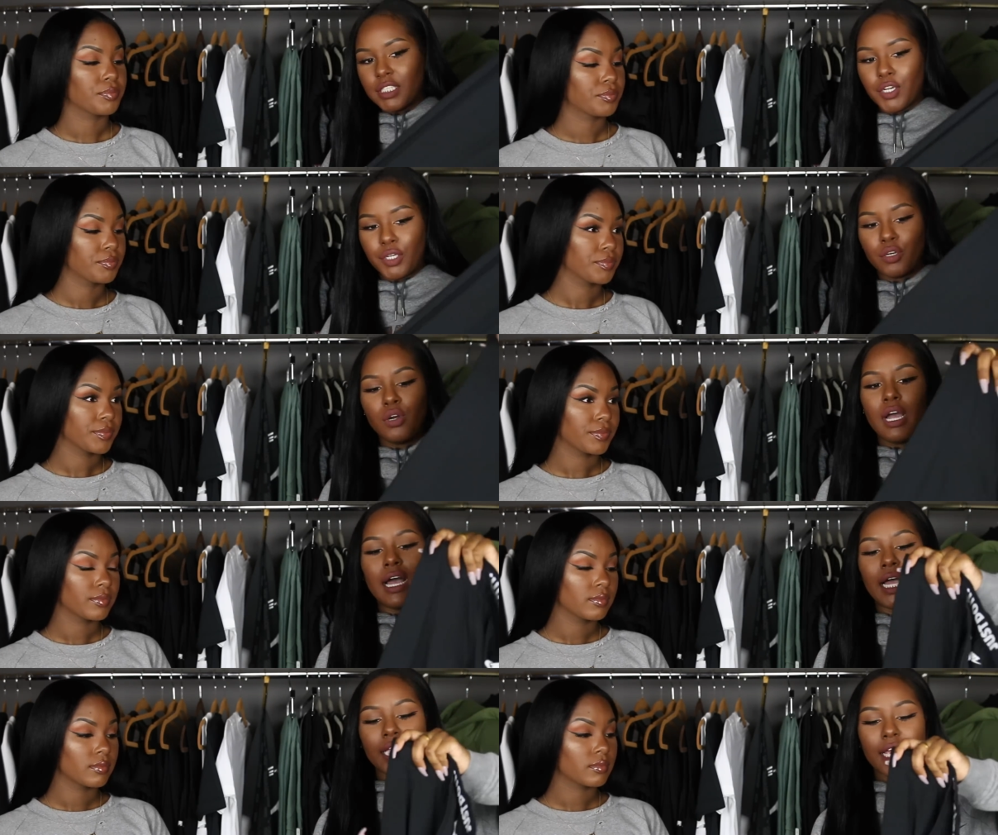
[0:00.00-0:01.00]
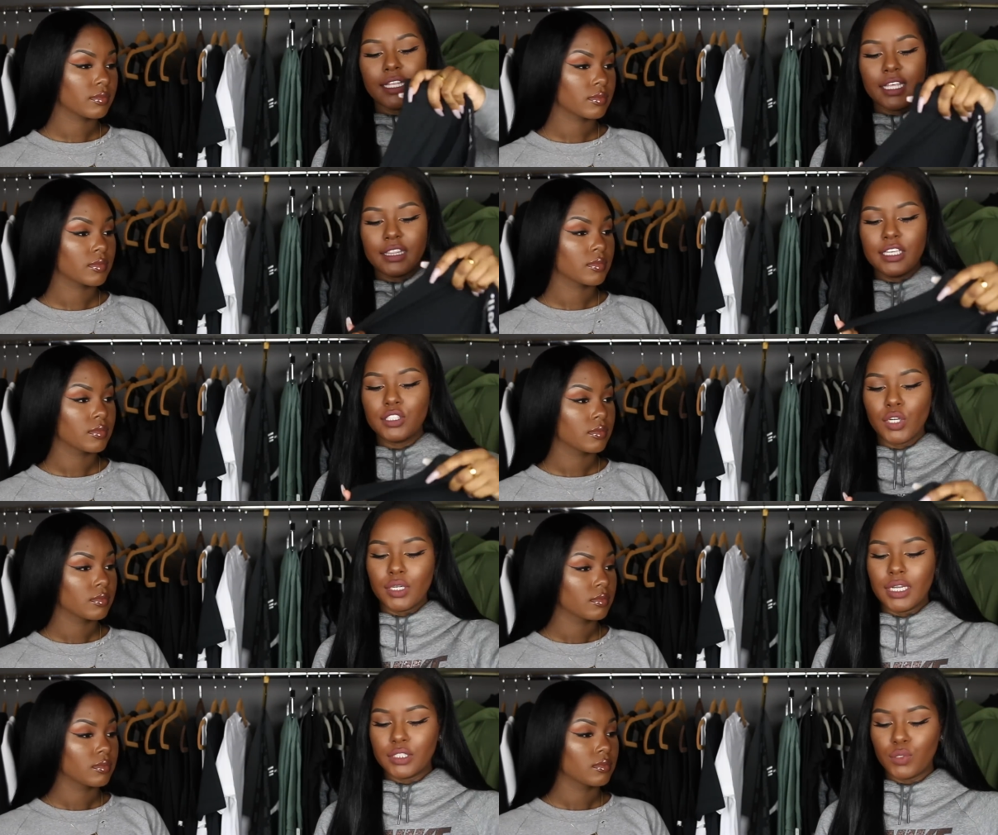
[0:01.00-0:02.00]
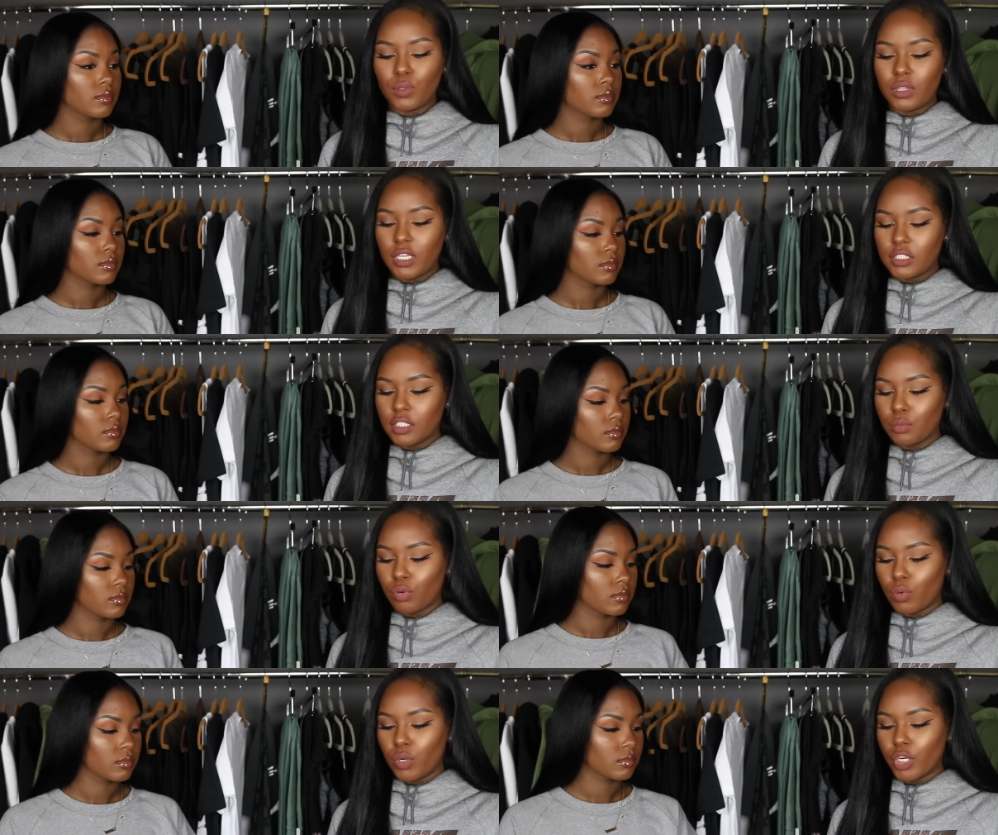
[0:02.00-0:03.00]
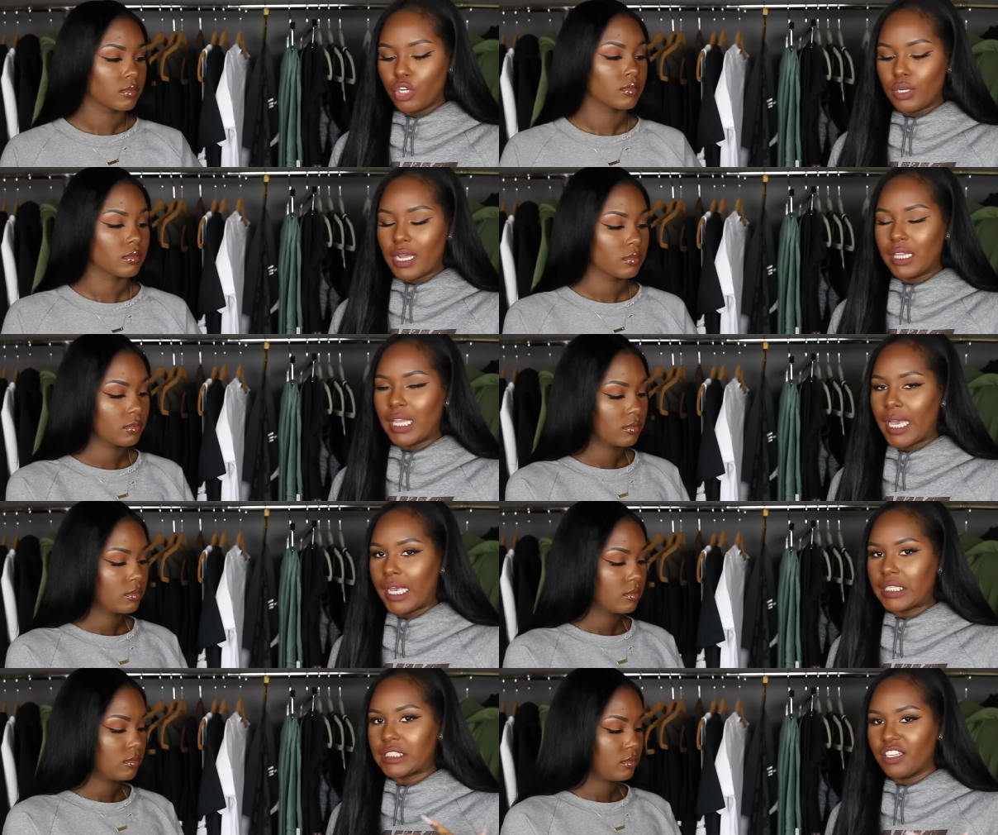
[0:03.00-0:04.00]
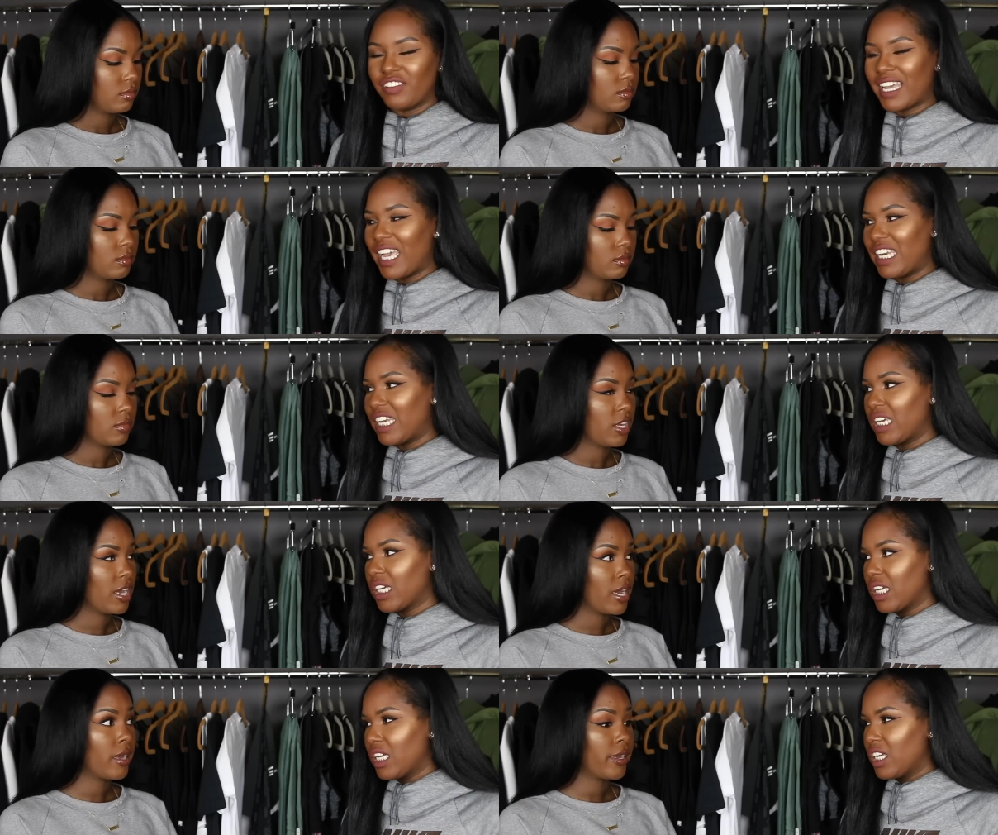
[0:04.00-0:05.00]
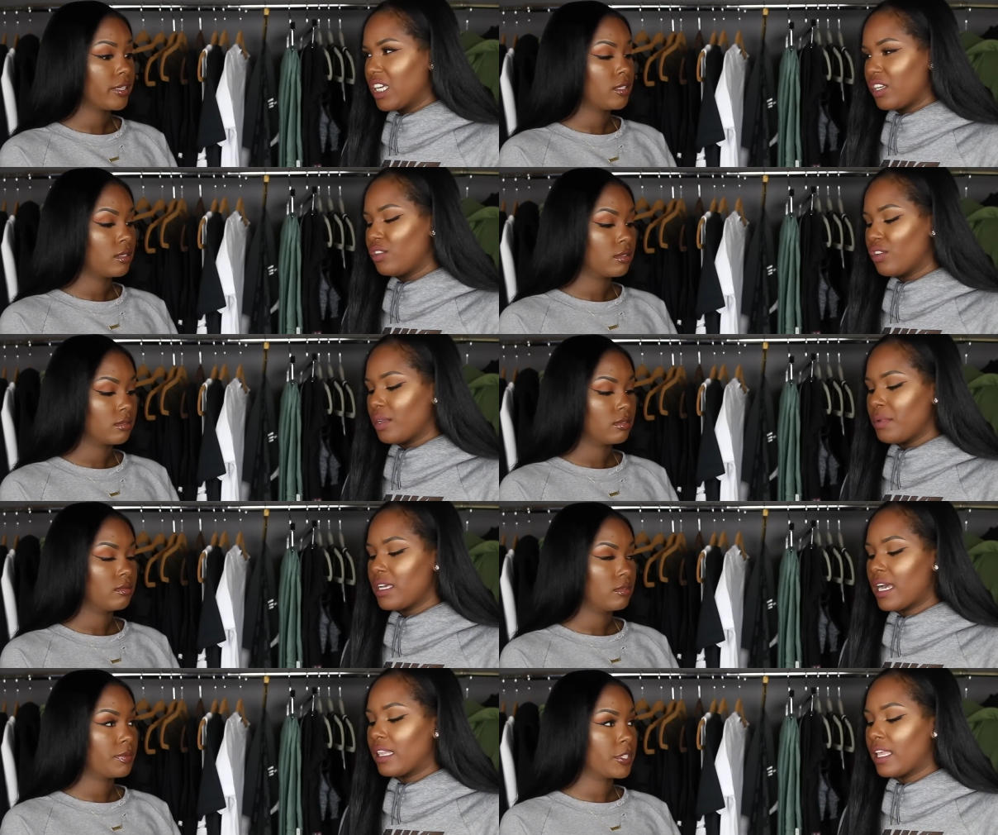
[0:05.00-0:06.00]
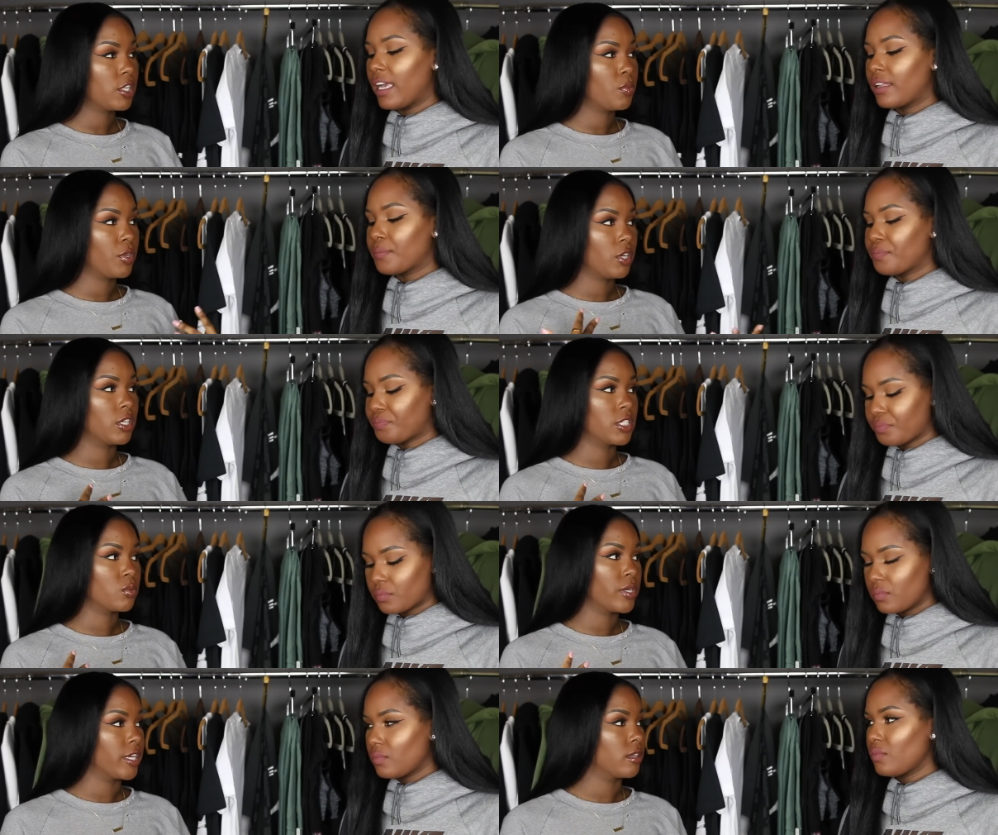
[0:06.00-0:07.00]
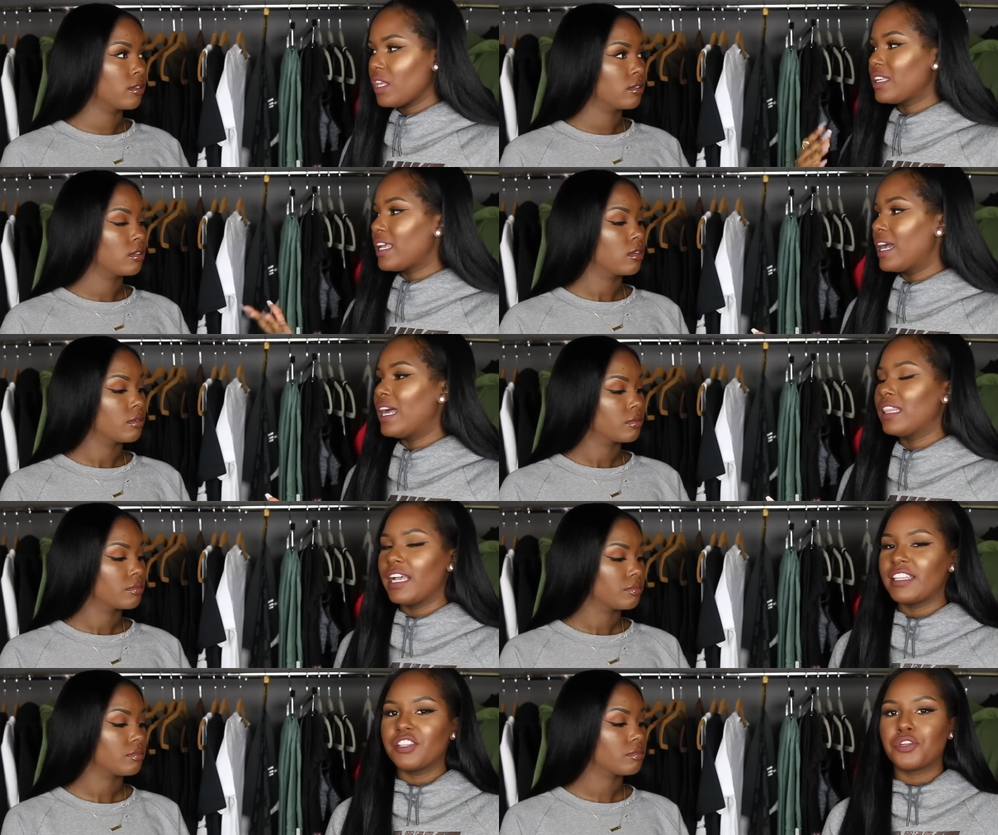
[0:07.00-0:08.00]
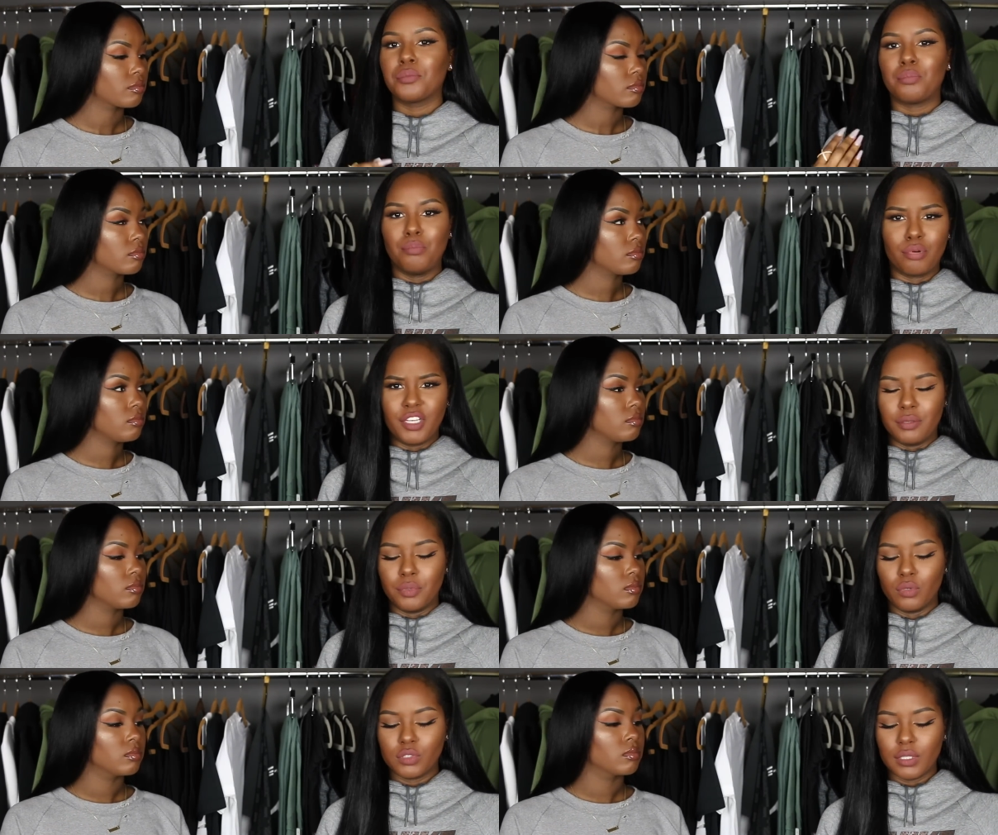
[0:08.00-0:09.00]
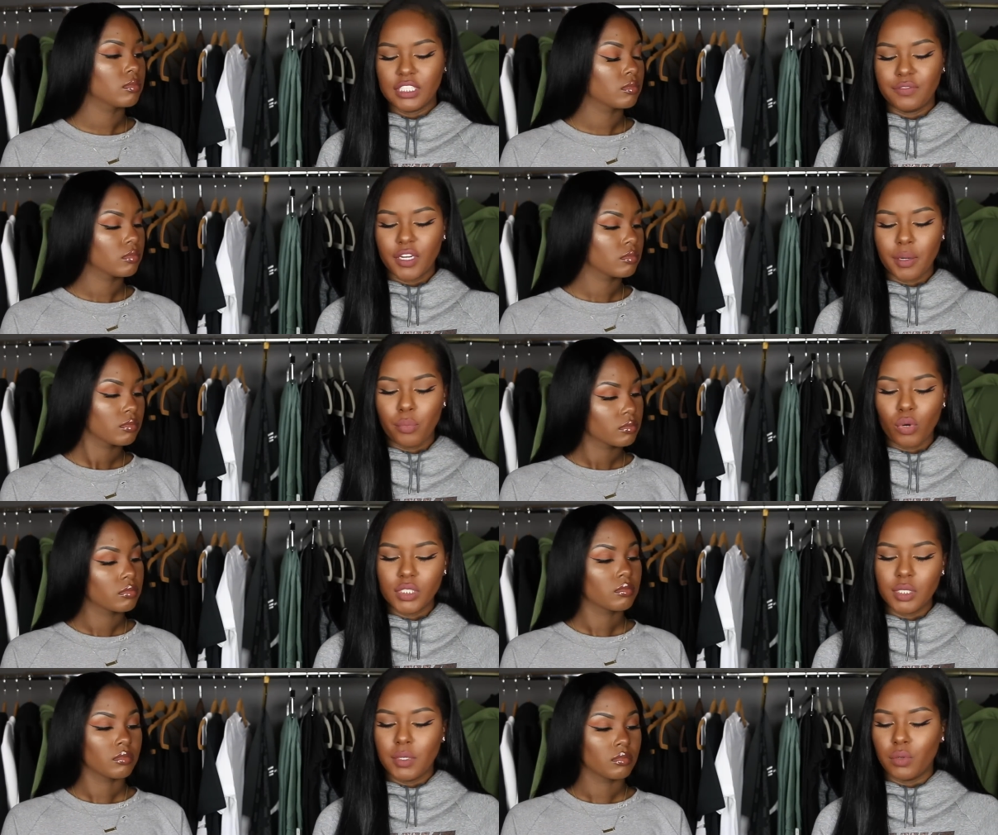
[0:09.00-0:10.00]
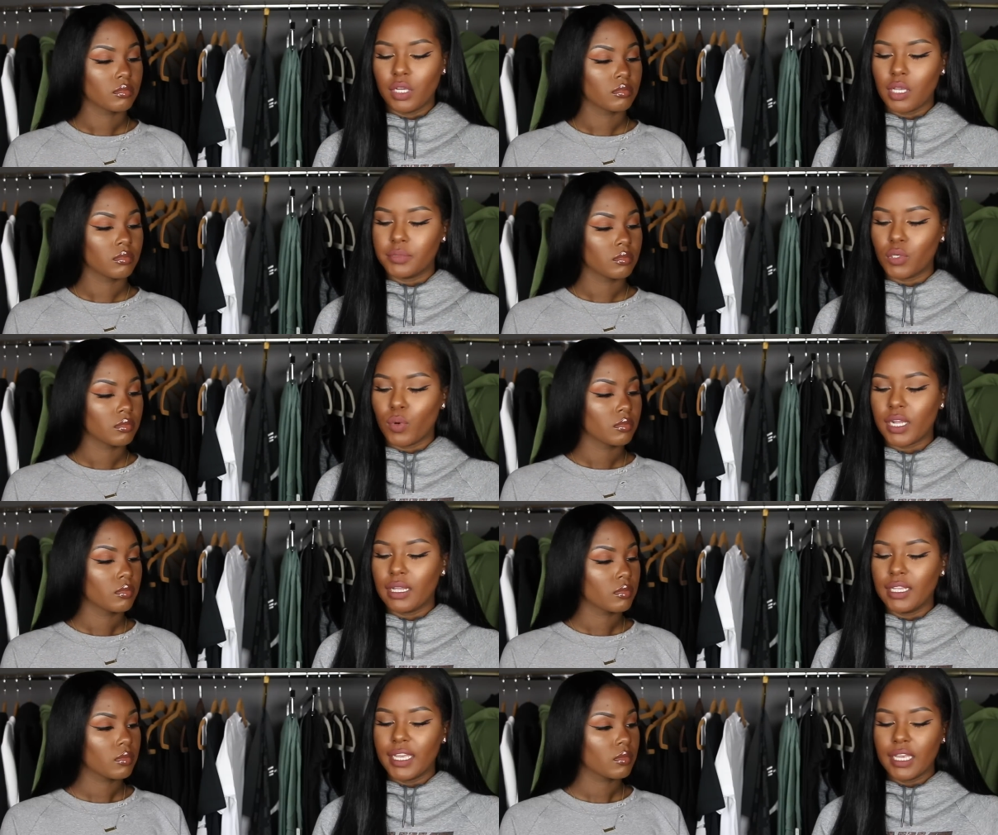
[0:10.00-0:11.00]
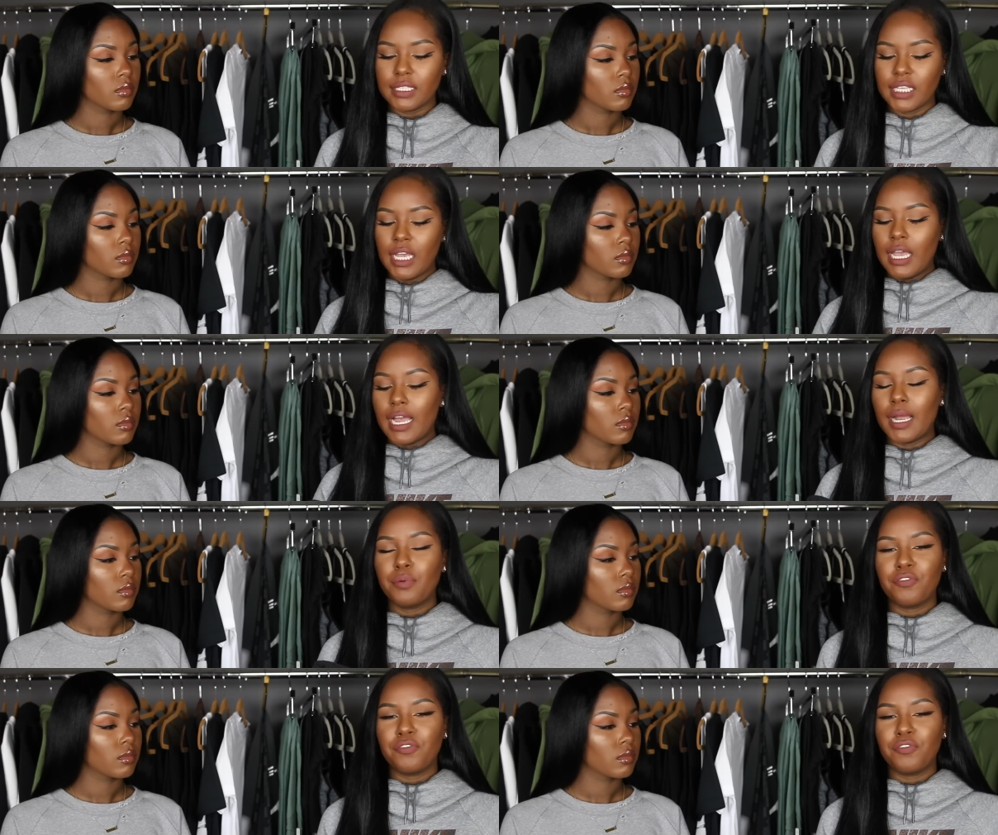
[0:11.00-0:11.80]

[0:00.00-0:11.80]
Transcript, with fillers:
Speaker 1: material. I like that these are not too thick to the point where you're not like suffocating. Yeah, hot. You know what I mean?
Speaker 2: Especially I like when you're gonna sweat.
Speaker 1: Yeah, I like that they're breathable. So that's very important to me when it comes to workout leggings. I